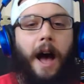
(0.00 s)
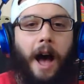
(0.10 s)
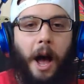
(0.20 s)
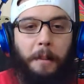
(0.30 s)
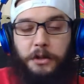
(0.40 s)

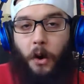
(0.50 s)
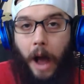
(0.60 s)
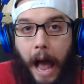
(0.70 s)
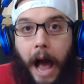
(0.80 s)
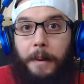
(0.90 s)

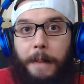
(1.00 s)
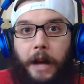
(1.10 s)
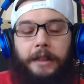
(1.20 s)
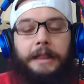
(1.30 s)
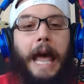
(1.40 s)
So I'm
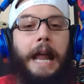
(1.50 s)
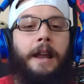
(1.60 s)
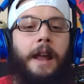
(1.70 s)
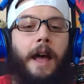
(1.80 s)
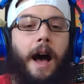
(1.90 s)
about that.